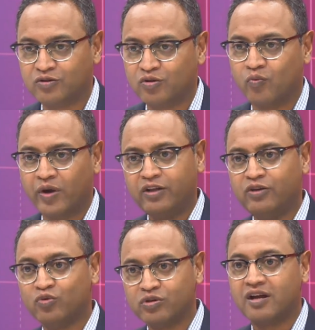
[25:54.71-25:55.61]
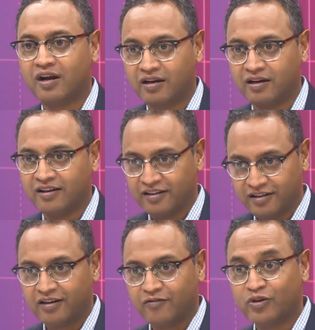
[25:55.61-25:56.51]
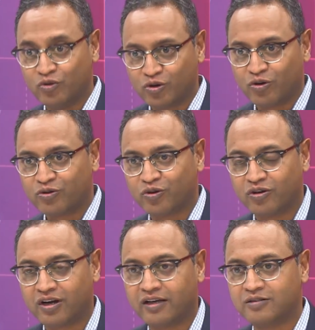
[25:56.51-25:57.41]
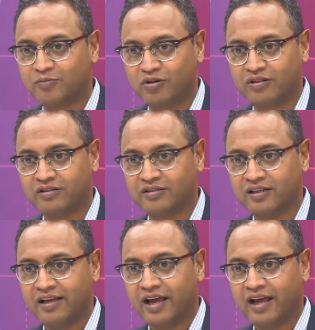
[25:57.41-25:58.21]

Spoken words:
So, where do you start when you talk to your clients about this?